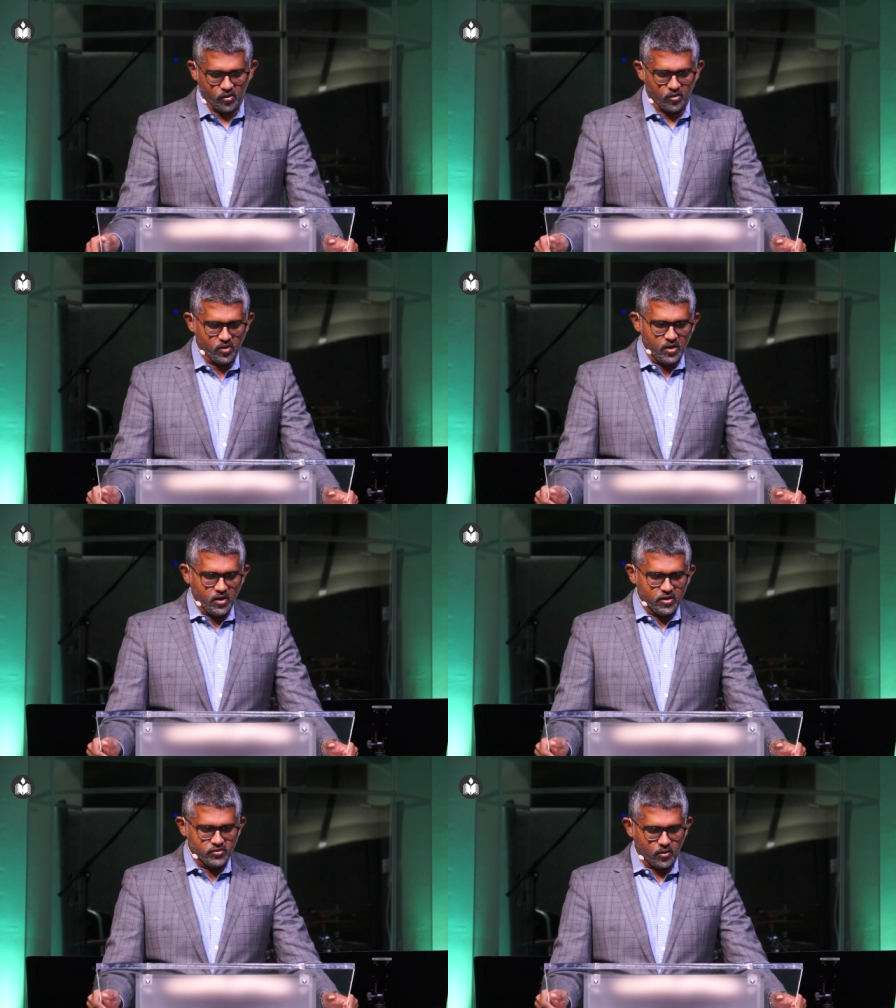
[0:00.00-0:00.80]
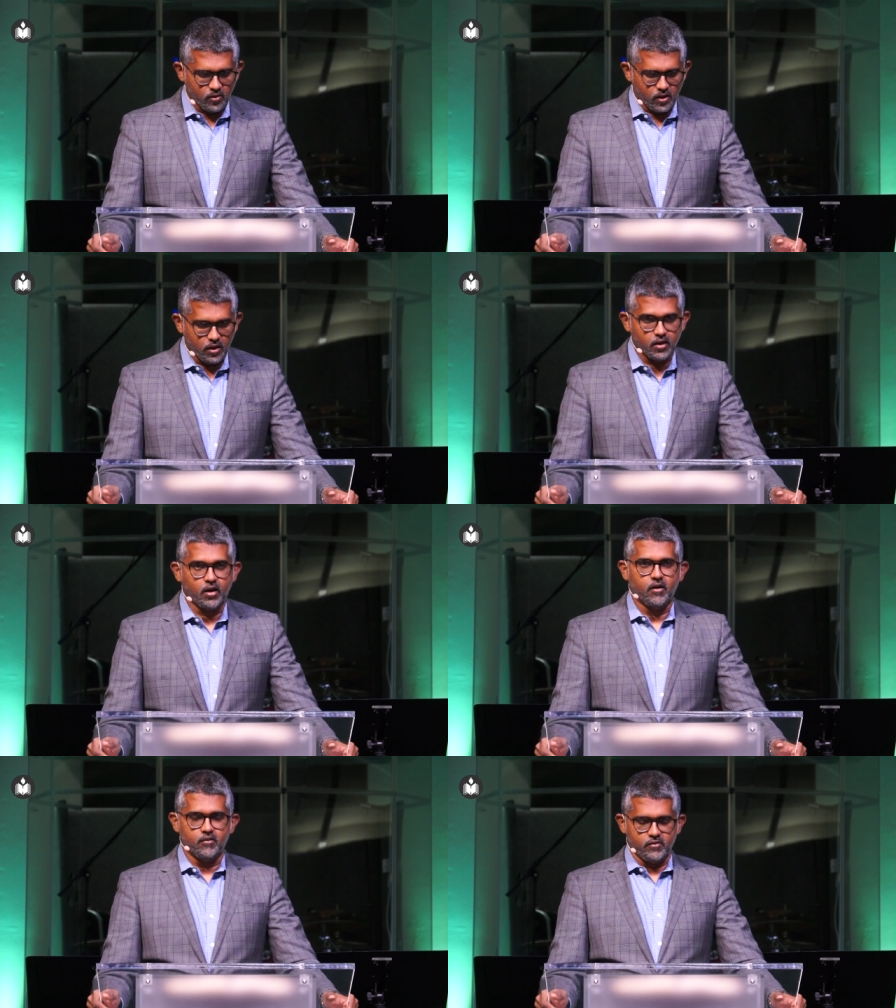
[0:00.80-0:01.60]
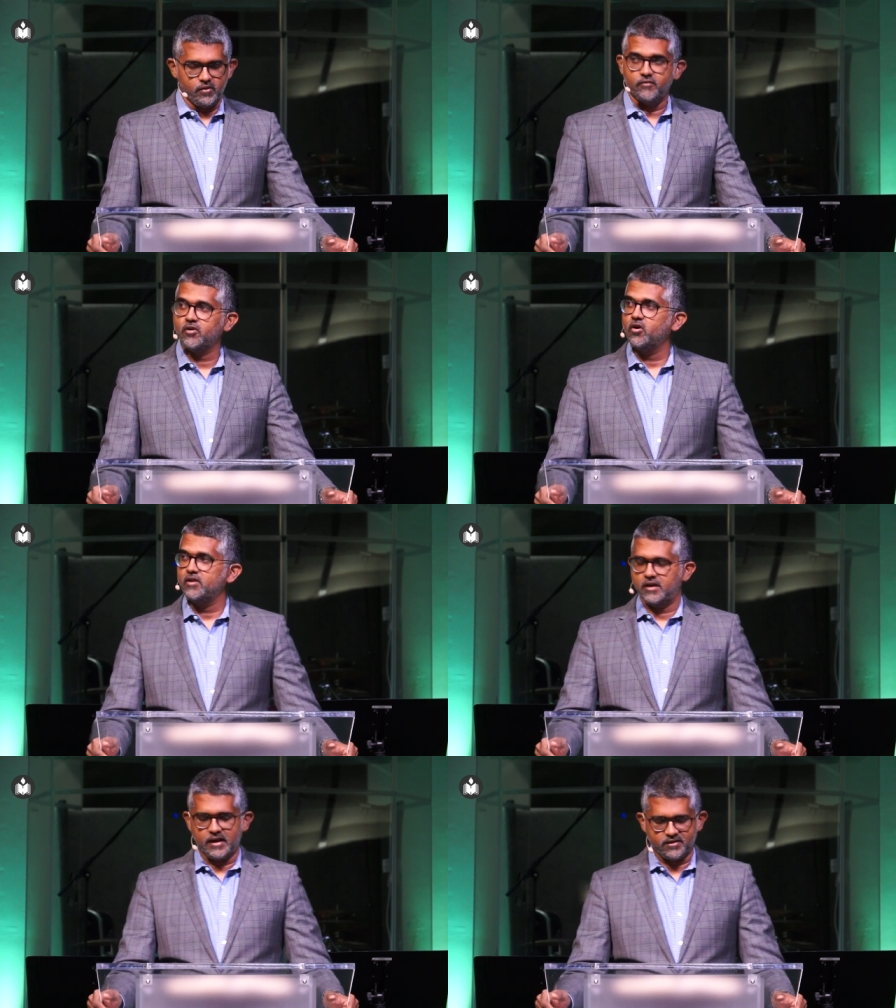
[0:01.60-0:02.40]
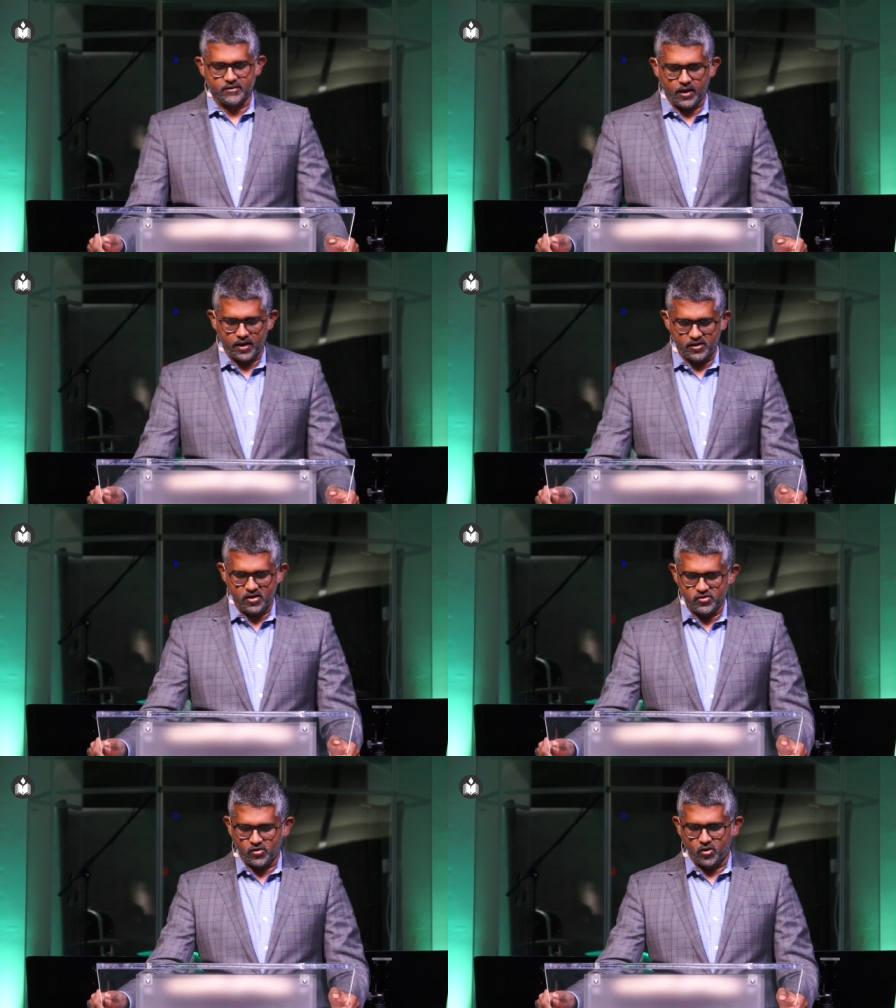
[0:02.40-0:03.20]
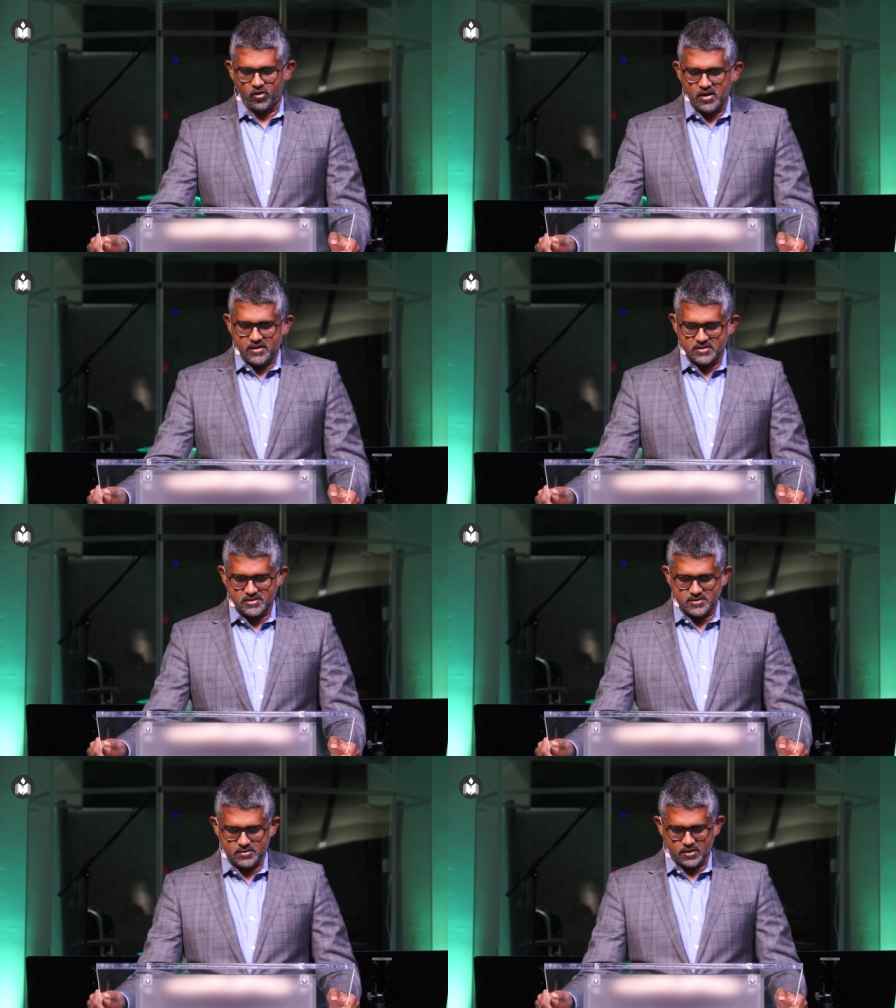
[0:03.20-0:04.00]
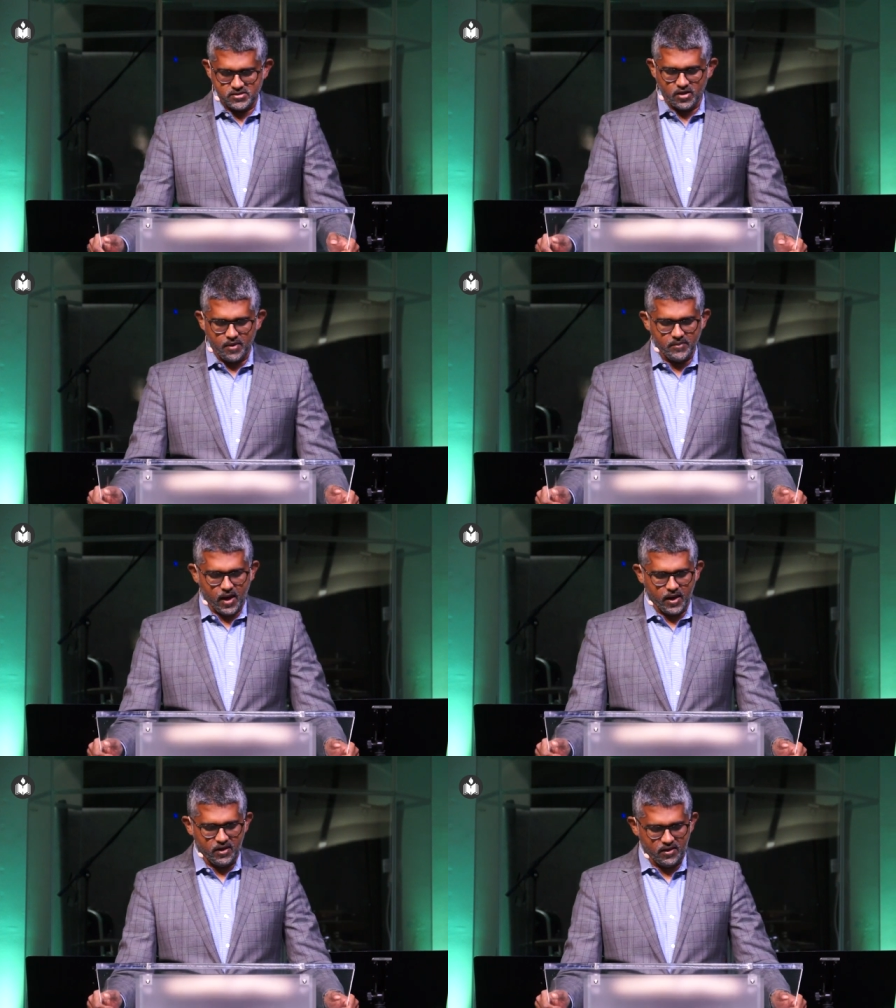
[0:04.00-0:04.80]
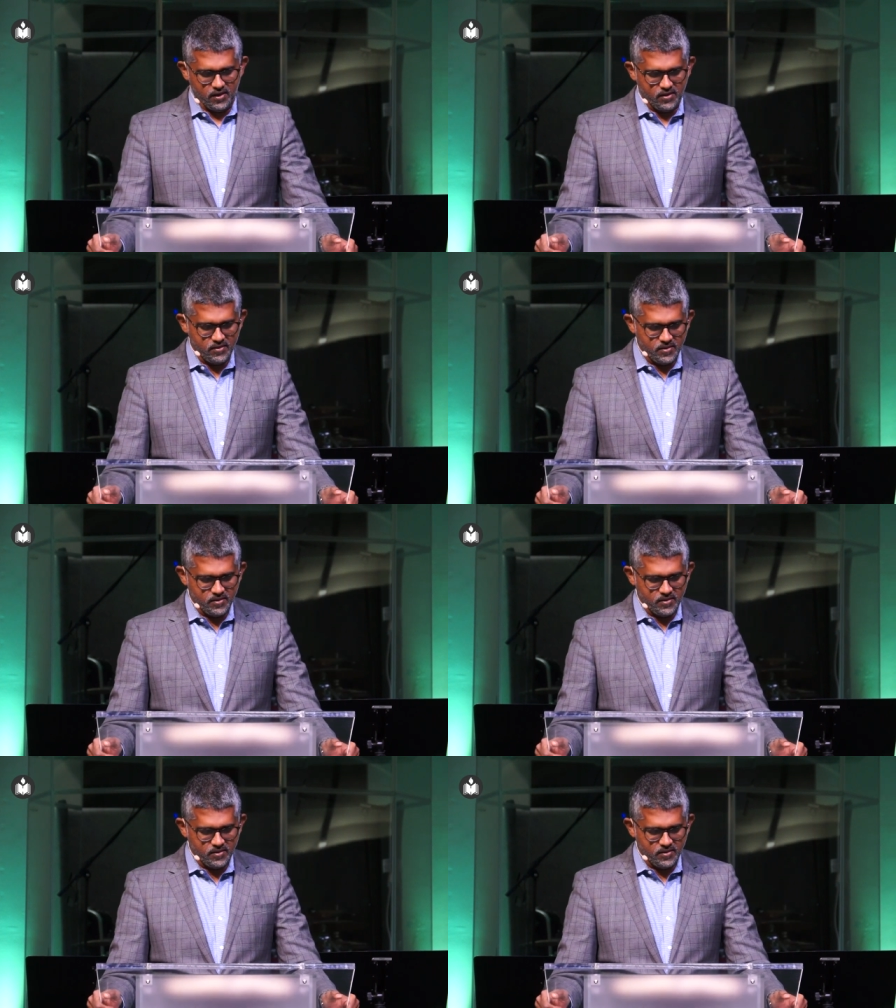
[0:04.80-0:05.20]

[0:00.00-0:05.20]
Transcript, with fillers: So so uh, if you go to the next slide, so uh, Psalm ninety